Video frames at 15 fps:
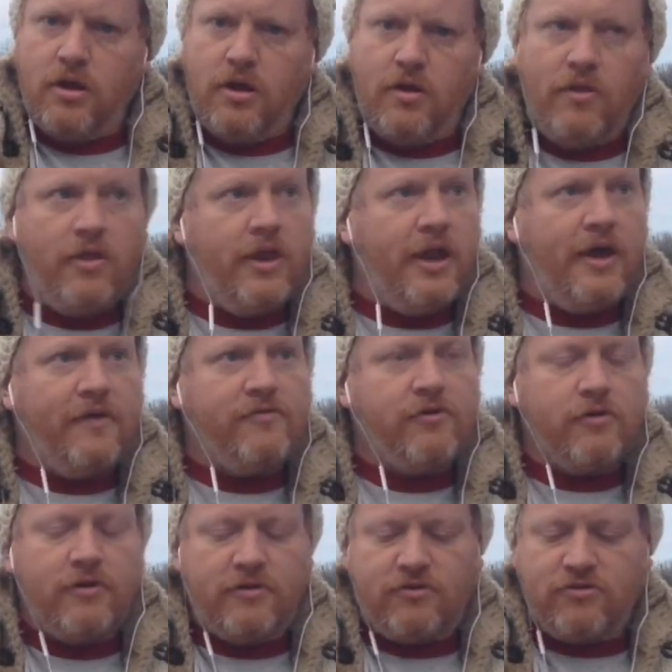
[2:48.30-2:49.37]
And then
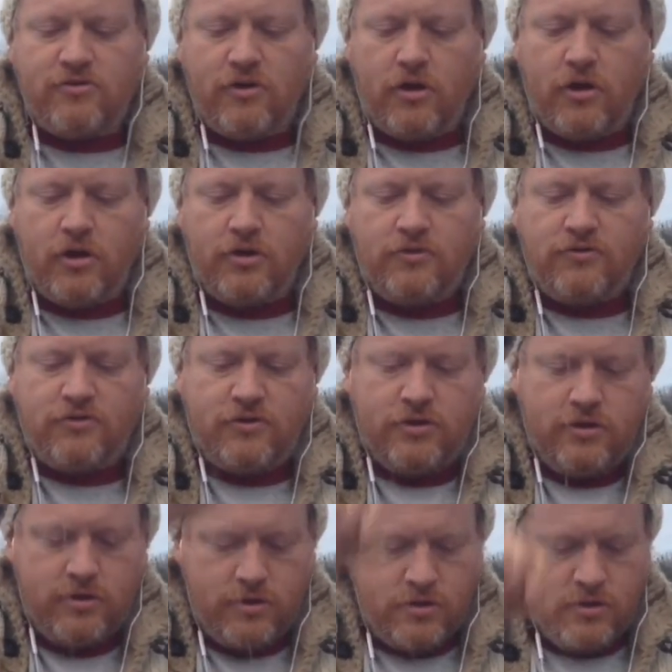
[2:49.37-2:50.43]
after it's charged,
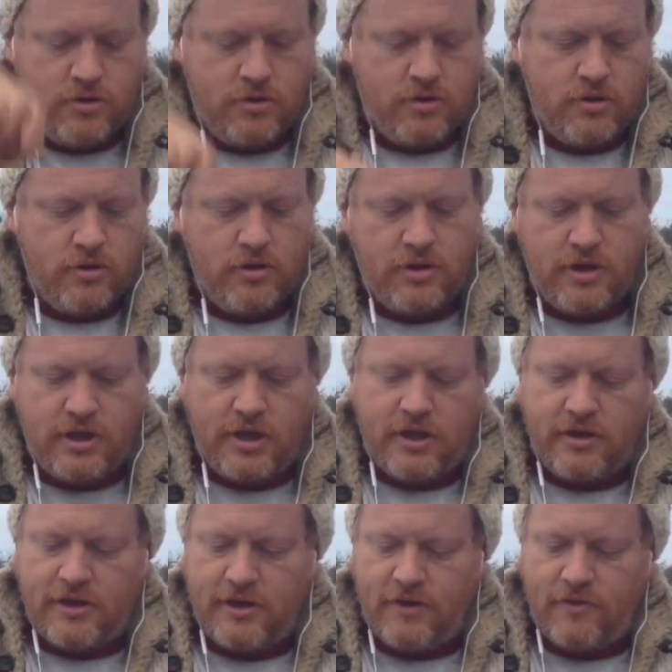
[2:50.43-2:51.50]
hang
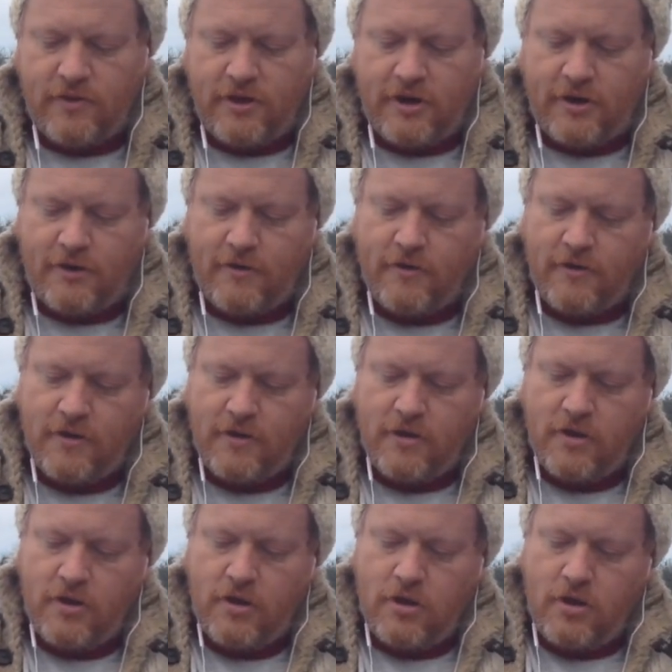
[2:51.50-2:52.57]
it down there,
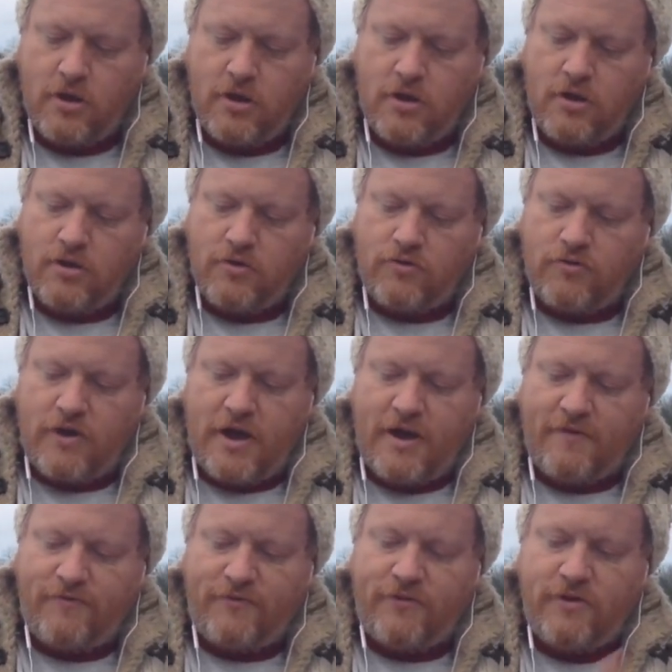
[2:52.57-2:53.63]

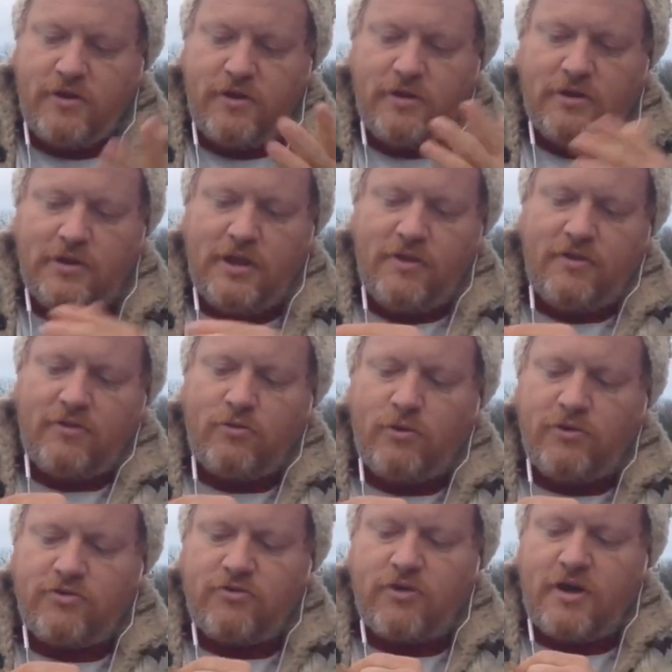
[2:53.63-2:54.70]
draft, and let the
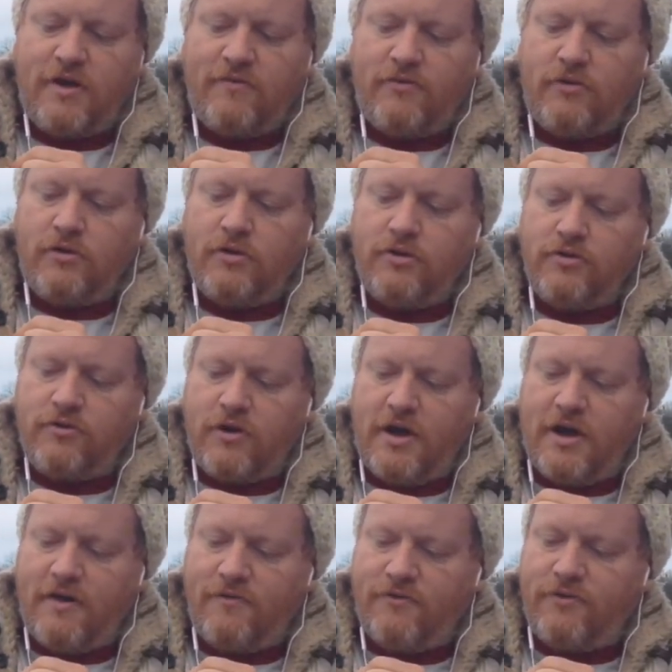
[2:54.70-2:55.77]
twist travel,
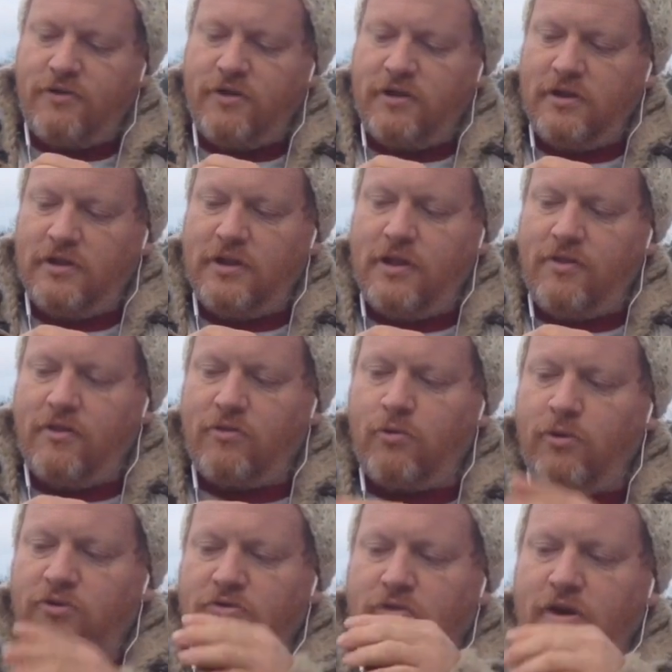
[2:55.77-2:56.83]
draft, and let the
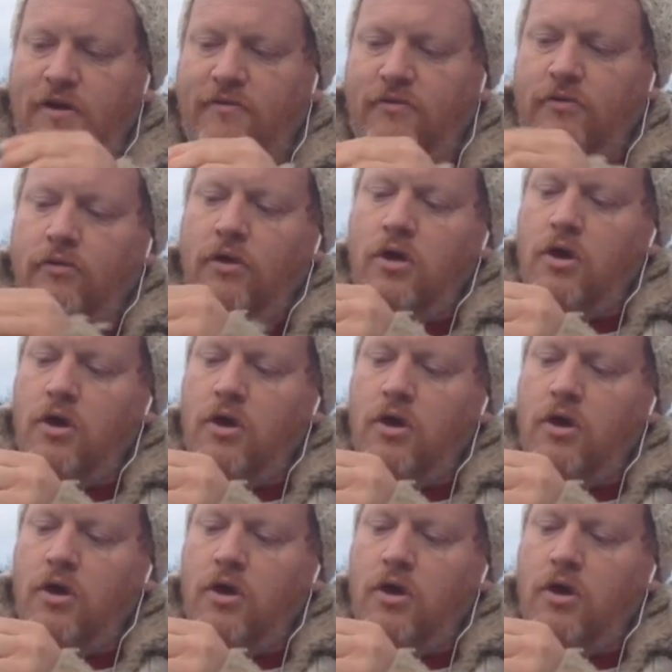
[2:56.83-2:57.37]
twist travel.